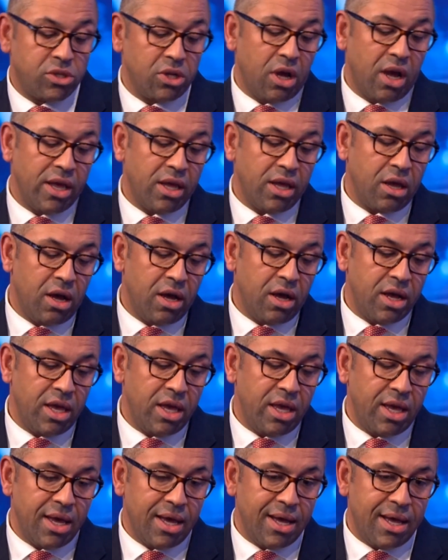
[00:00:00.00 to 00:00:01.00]
Well, so
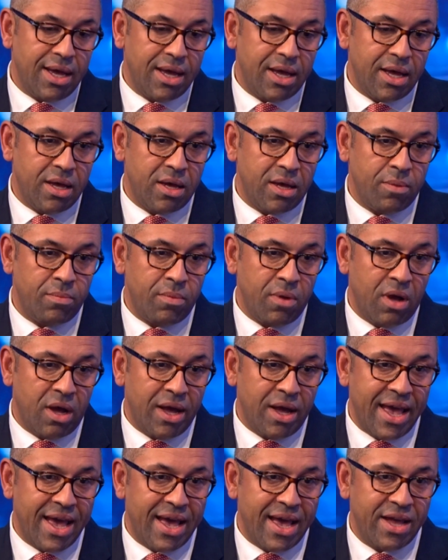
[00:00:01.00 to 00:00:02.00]
I
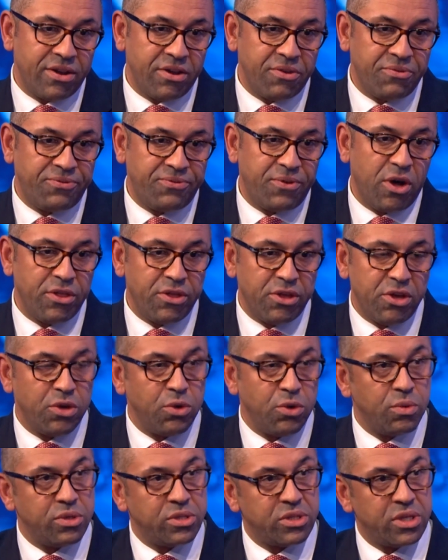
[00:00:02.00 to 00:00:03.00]
had a father
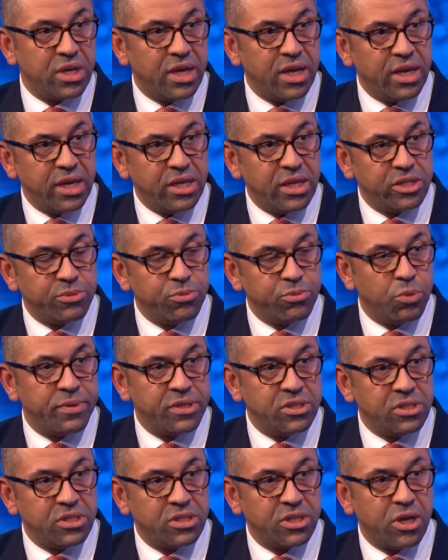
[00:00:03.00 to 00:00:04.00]
who was a small
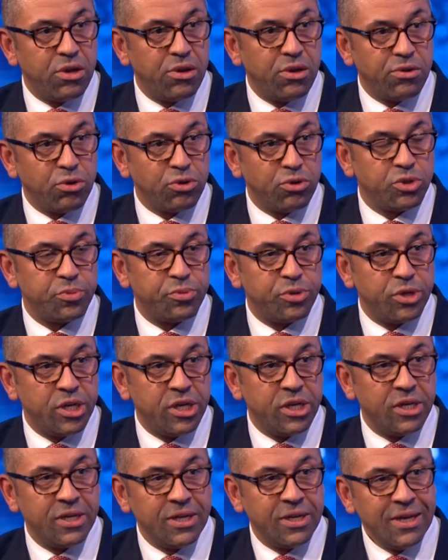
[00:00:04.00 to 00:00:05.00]
business owner, an
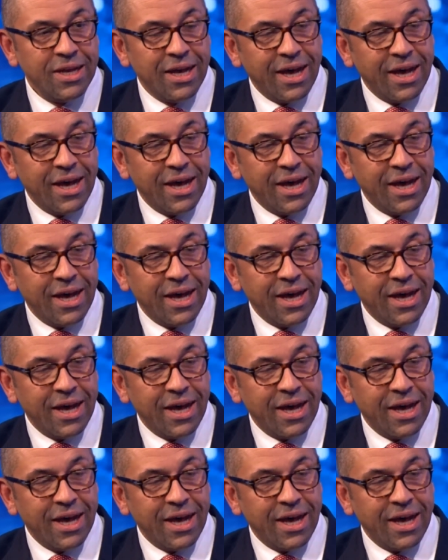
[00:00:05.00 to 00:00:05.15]
entrepreneur.